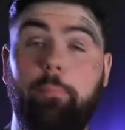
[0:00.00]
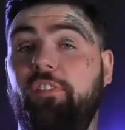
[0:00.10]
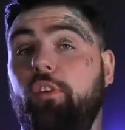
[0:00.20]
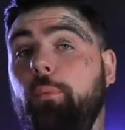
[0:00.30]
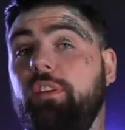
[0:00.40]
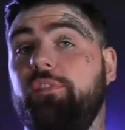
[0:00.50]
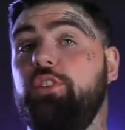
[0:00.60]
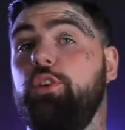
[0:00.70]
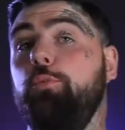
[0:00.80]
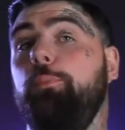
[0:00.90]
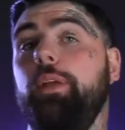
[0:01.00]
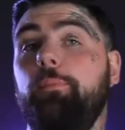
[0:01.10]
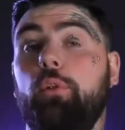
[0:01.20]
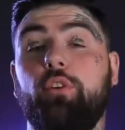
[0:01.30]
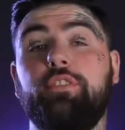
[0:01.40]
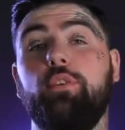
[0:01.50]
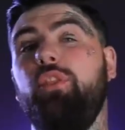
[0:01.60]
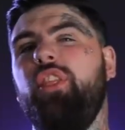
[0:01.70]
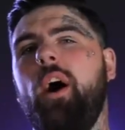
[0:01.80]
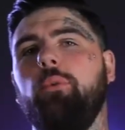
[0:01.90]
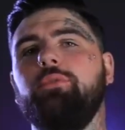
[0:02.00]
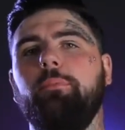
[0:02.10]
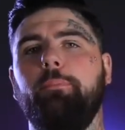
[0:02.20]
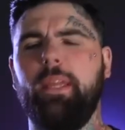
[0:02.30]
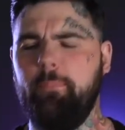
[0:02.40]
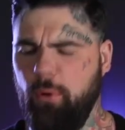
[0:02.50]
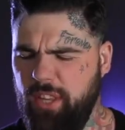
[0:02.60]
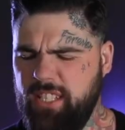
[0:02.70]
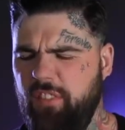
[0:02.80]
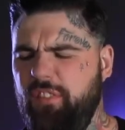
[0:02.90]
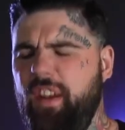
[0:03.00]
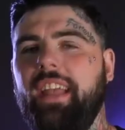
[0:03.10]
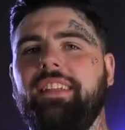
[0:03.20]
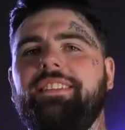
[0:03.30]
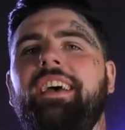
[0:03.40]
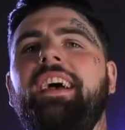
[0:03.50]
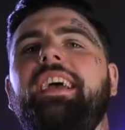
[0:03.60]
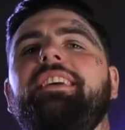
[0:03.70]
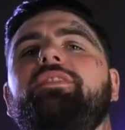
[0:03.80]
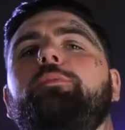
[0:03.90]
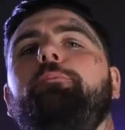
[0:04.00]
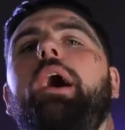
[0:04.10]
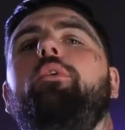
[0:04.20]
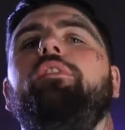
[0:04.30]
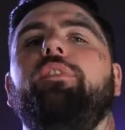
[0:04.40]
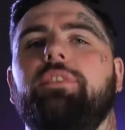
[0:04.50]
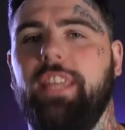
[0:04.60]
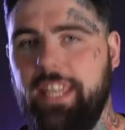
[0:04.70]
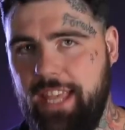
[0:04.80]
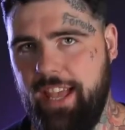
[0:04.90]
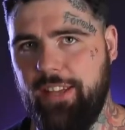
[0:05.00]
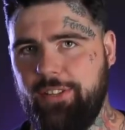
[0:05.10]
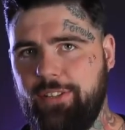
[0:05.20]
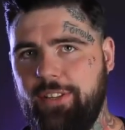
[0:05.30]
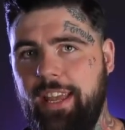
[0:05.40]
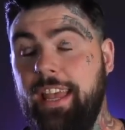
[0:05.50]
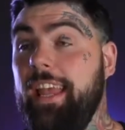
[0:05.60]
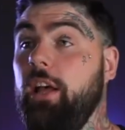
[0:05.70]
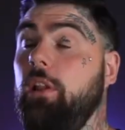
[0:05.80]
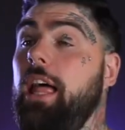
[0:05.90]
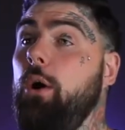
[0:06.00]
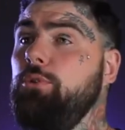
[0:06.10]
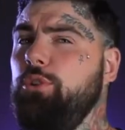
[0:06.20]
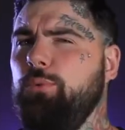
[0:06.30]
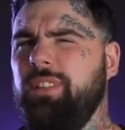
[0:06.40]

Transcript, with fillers: you're performing for two people or 2,000 people, this effect is as powerful as it gets. It allows you